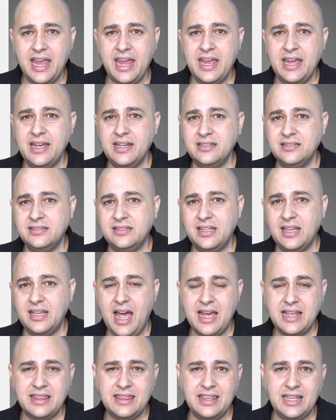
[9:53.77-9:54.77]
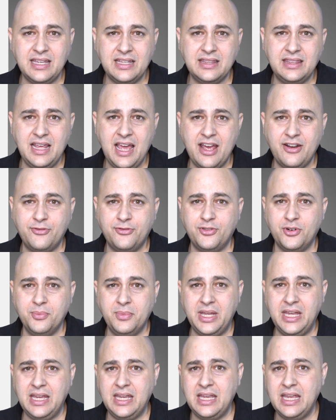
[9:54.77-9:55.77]
And I think that for
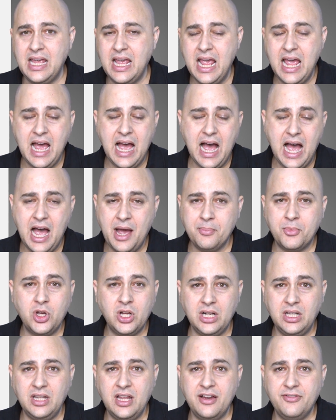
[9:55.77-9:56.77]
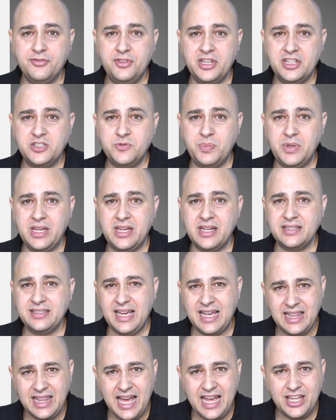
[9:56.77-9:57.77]
me, I'm going to love this
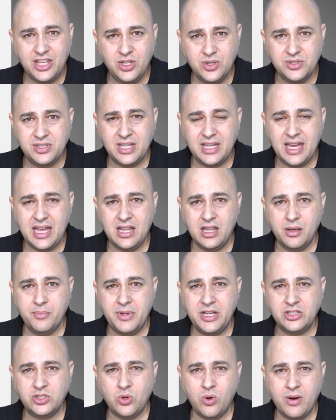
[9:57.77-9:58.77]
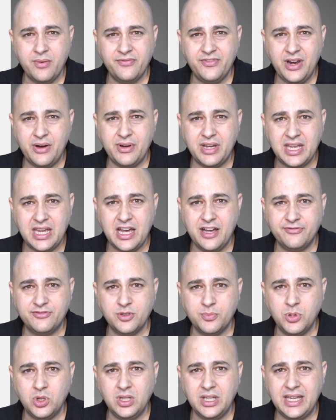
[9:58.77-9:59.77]
because I like using Elementor. I'm very
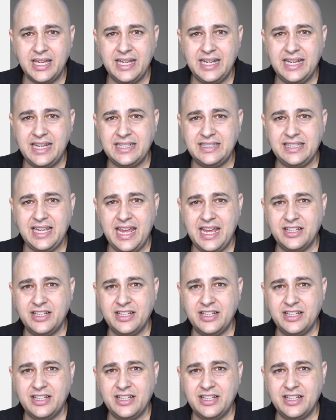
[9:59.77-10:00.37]
comfortable in it.